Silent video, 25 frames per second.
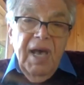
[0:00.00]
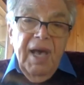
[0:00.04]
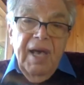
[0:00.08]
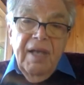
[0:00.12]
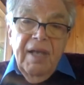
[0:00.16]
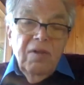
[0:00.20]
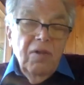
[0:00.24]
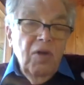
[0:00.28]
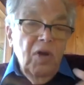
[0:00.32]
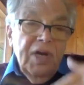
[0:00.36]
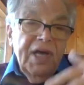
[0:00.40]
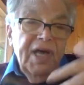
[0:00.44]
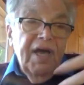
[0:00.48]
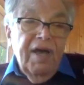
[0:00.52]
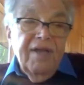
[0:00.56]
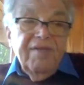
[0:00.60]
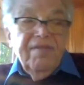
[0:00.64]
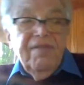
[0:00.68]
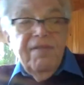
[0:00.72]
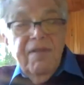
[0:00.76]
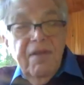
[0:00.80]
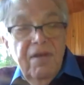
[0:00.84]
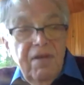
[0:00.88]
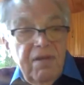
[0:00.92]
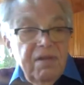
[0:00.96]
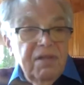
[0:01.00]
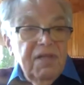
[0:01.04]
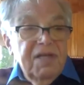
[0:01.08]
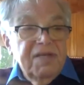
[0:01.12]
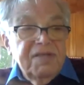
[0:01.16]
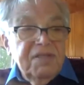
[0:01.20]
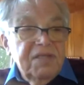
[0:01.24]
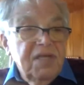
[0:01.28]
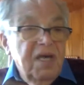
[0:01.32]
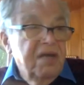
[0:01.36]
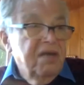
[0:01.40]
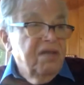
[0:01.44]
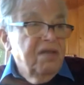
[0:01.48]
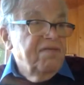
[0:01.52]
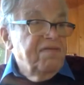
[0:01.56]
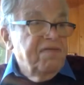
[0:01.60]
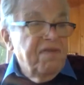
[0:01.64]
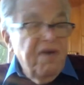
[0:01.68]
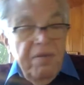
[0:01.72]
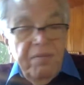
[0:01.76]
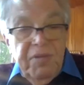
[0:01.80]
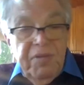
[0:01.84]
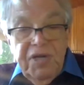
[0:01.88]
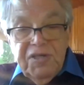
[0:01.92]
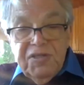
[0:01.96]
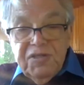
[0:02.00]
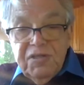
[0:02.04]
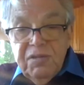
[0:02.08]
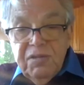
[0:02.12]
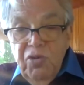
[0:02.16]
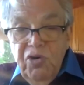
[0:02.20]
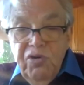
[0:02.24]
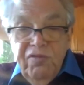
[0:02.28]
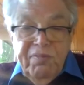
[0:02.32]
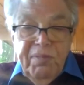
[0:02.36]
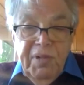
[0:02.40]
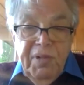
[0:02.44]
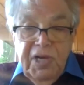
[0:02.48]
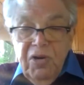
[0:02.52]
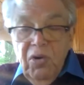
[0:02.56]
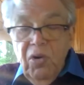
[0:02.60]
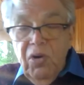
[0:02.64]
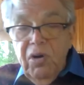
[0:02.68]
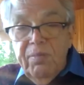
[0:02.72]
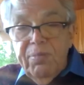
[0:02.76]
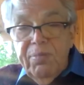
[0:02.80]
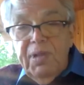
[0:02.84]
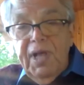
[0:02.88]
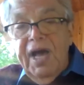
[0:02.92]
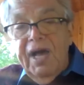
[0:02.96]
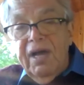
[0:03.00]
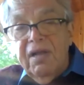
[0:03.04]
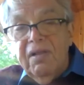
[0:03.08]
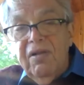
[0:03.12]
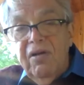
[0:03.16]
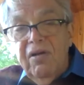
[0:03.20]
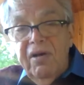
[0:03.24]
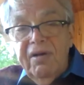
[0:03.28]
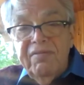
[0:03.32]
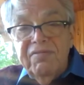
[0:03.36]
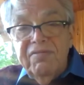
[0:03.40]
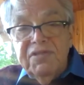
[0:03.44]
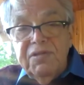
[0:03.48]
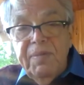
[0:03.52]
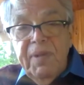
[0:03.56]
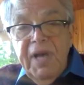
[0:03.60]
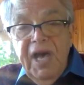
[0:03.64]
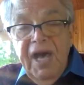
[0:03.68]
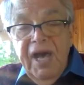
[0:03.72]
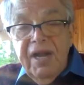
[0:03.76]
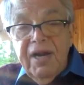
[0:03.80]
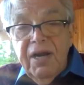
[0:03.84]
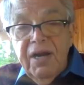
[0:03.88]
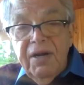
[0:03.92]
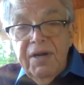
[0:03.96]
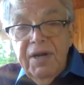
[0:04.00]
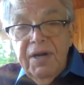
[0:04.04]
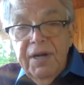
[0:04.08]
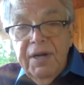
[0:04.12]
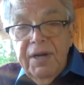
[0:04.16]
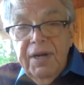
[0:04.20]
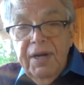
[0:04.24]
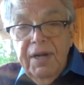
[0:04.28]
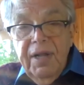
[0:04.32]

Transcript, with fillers: and look at, let's say, the feminist movement or Black Lives Matter,